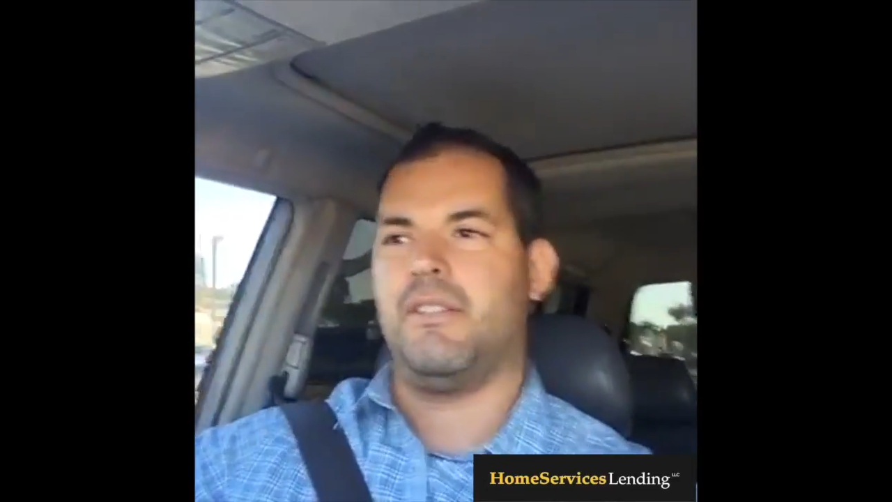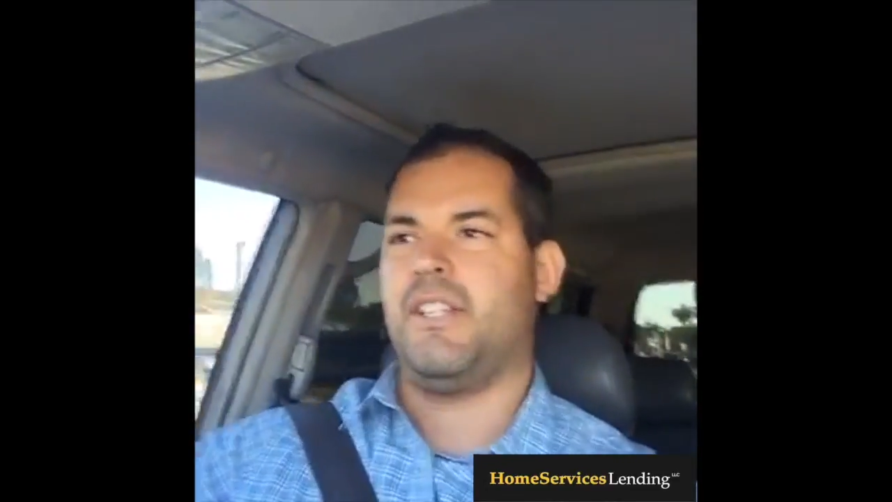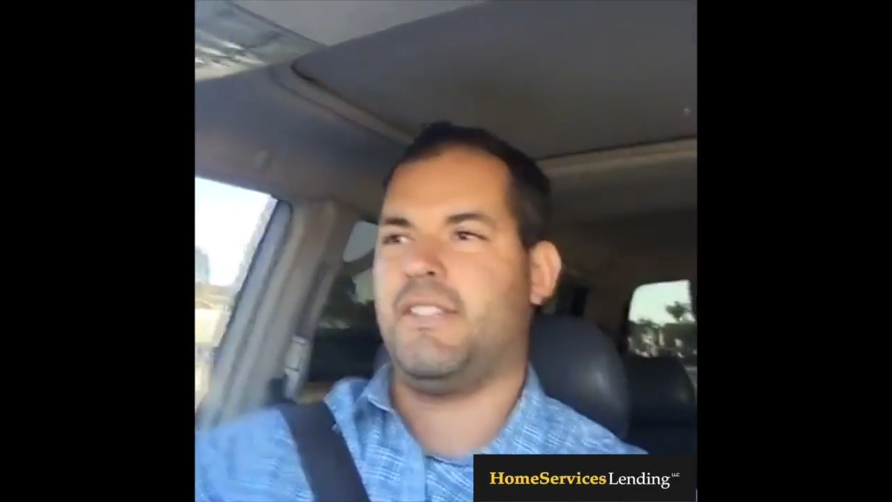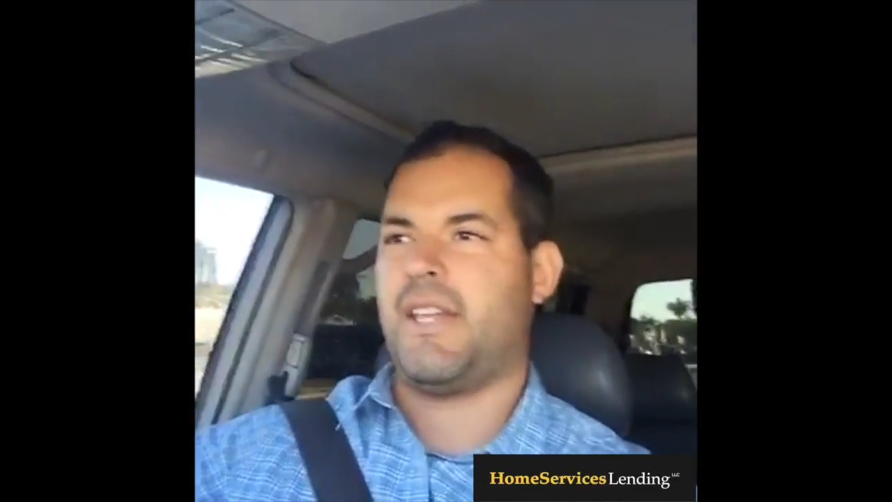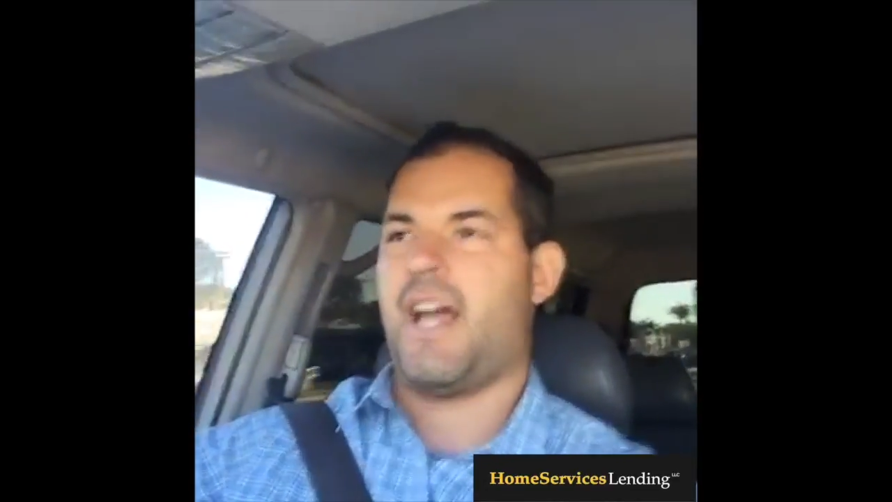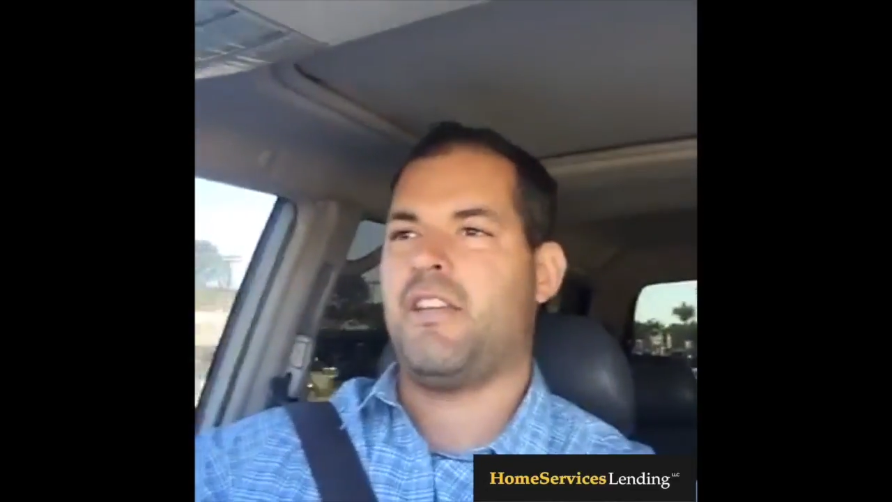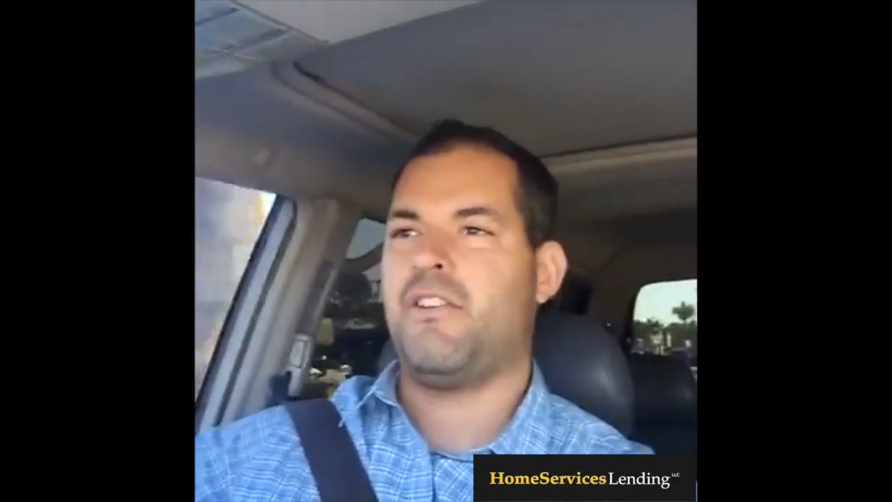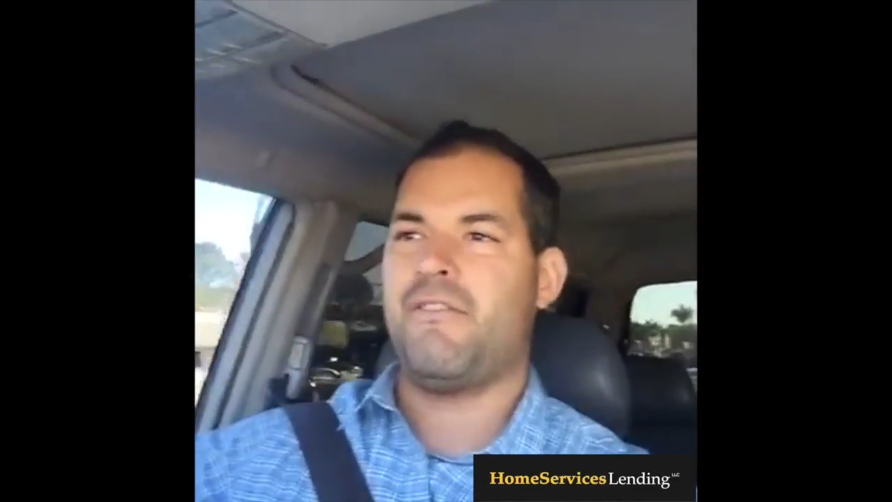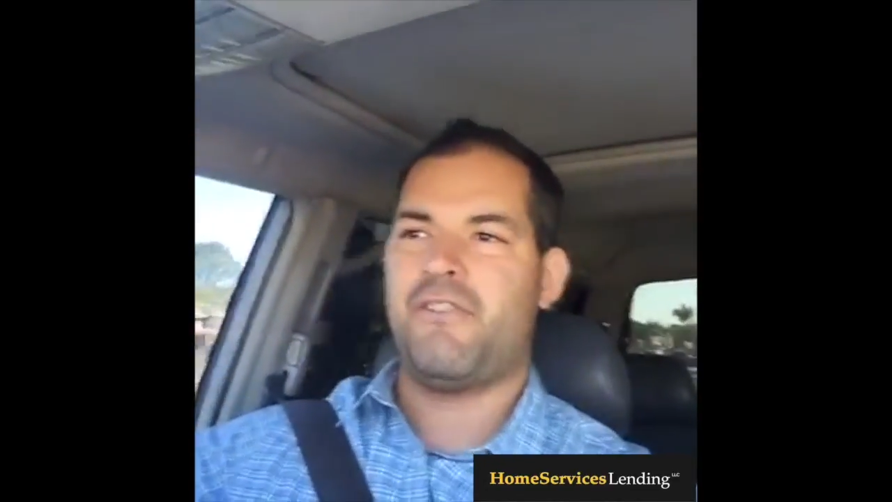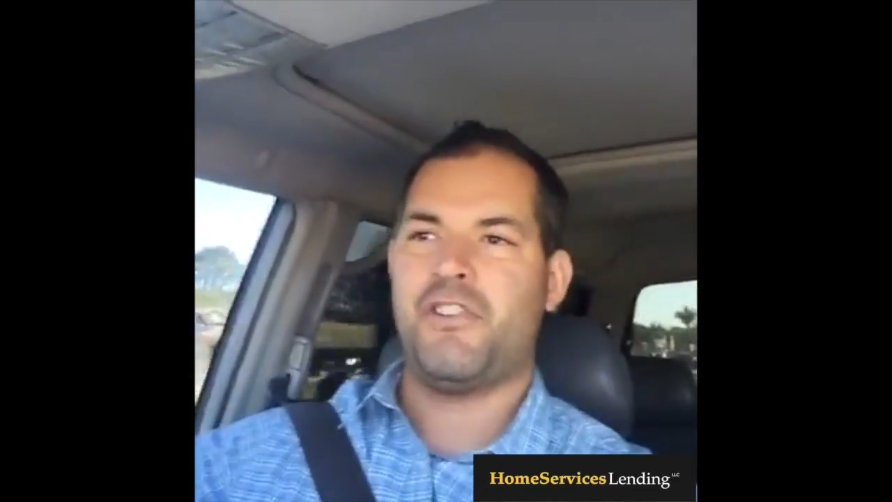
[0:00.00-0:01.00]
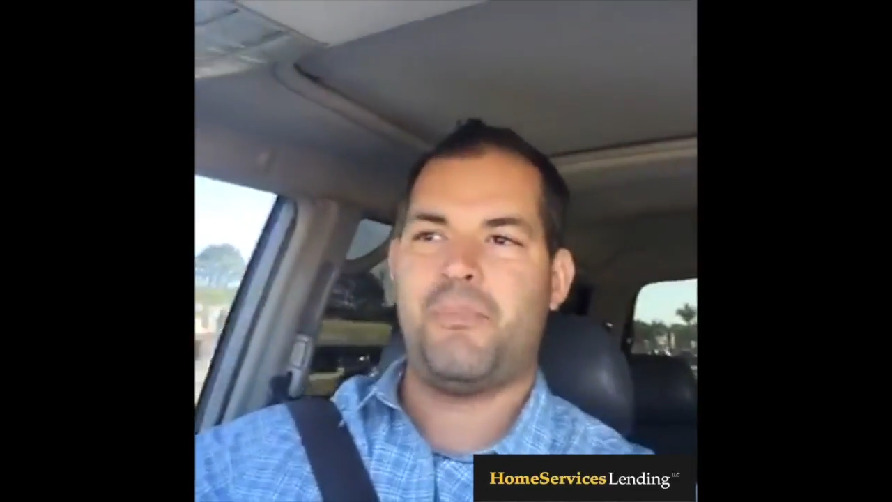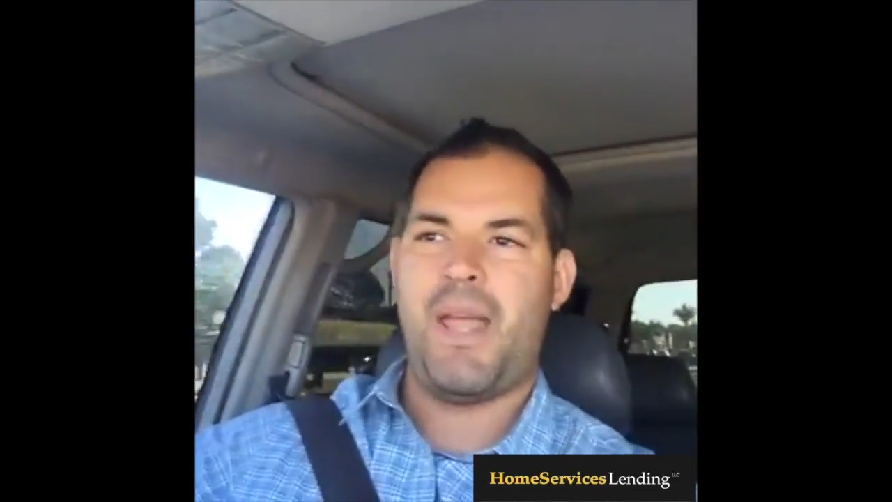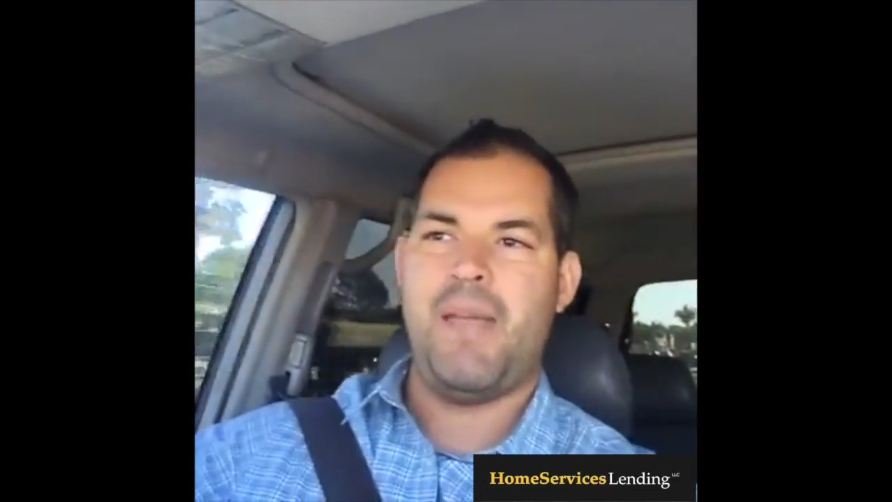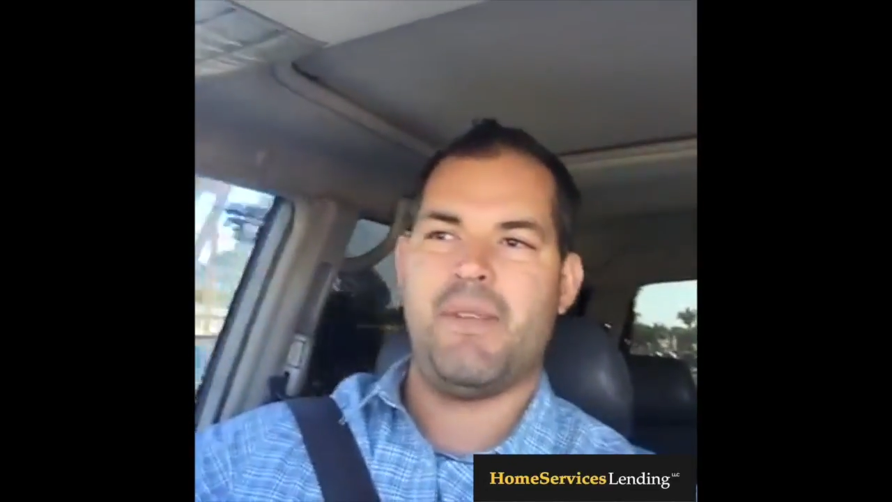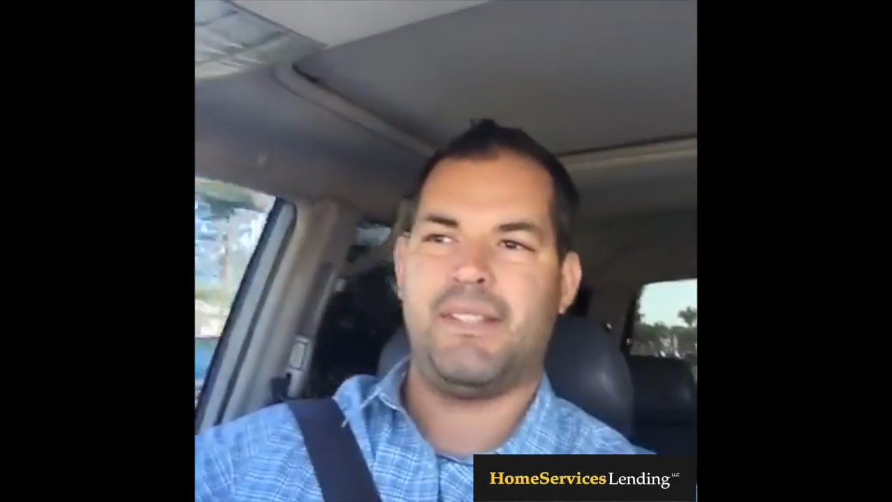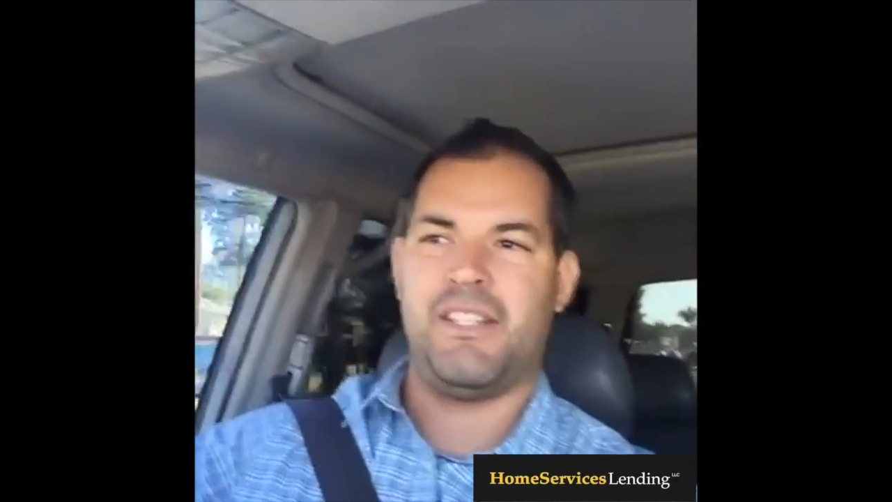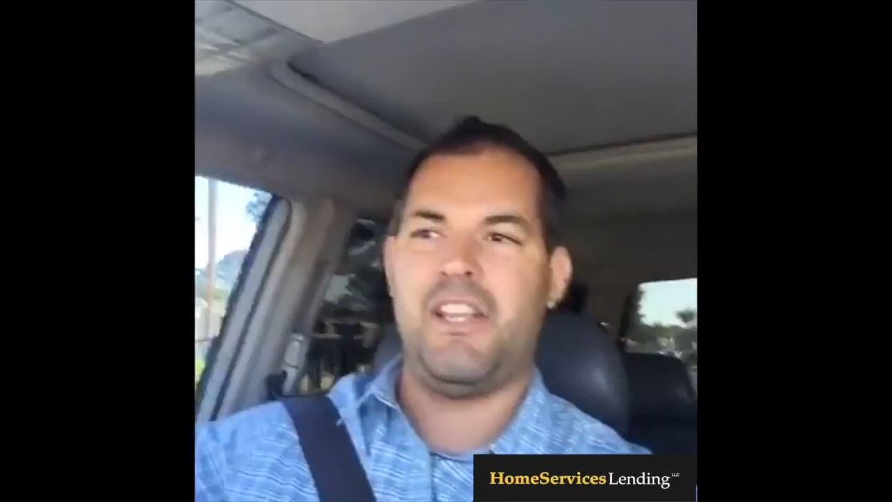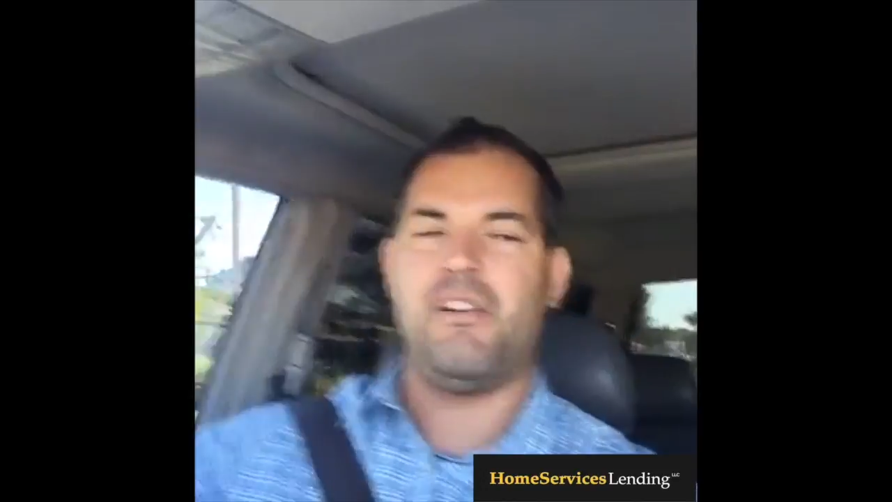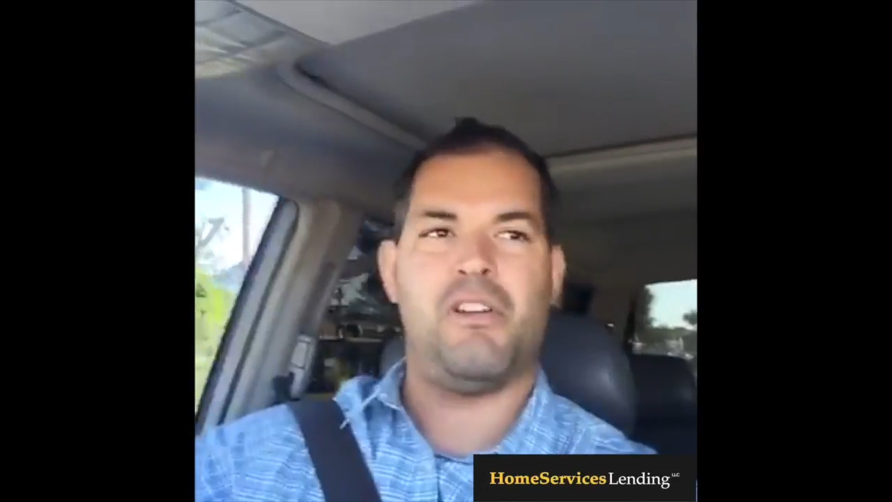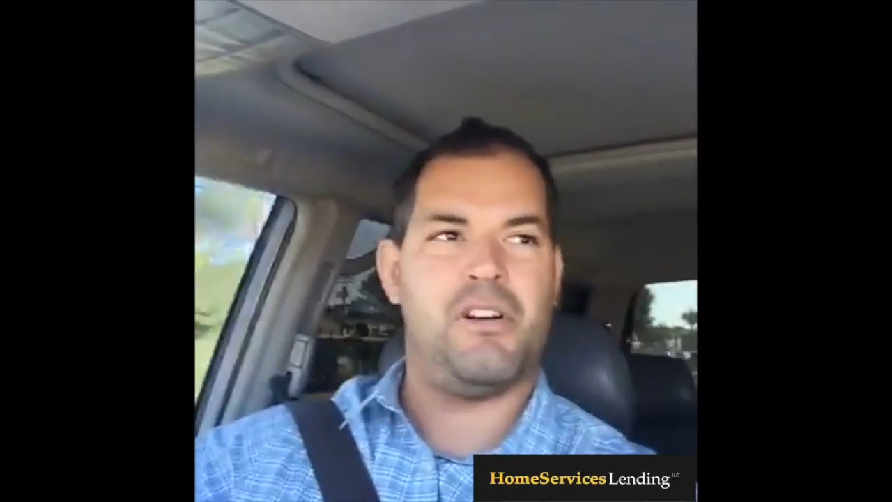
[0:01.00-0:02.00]
is that your first payment to
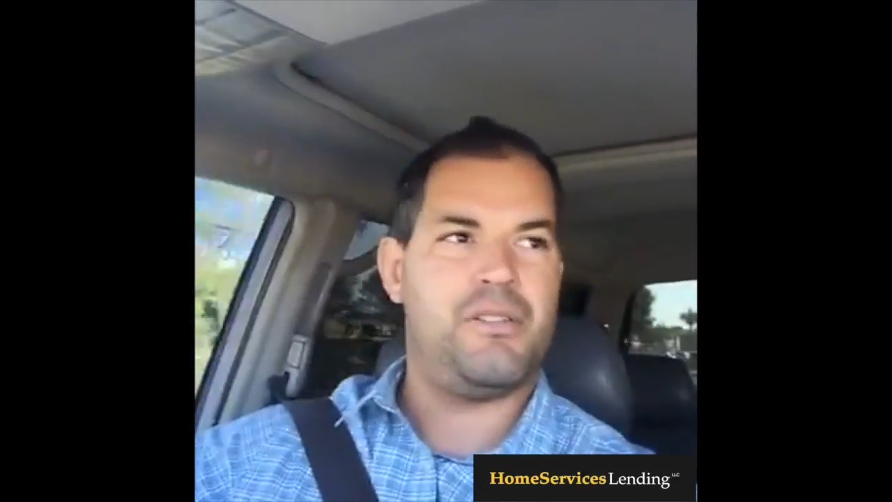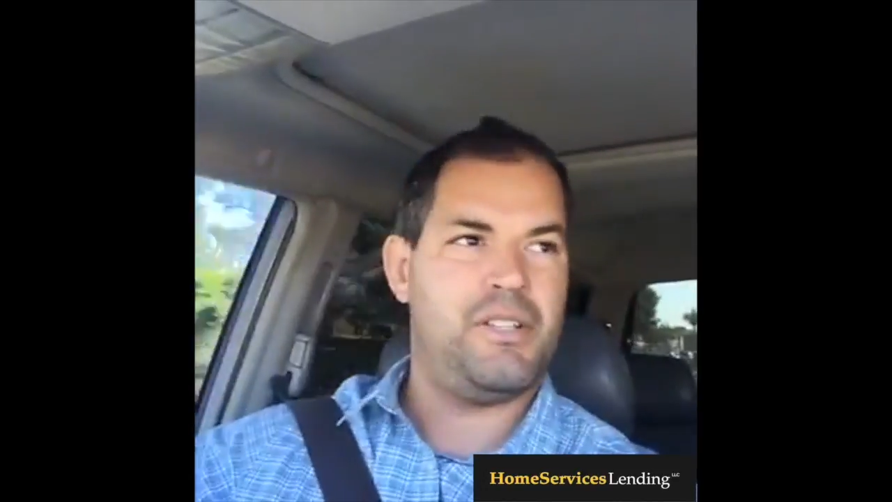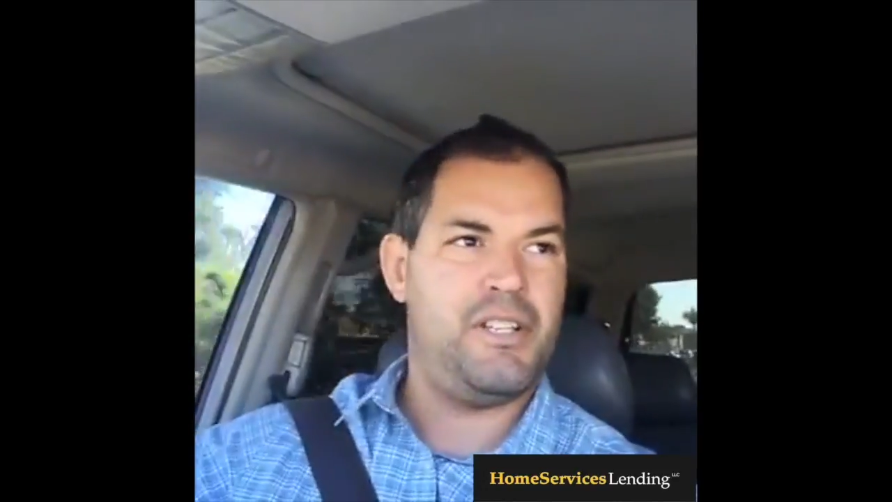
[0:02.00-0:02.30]
HERO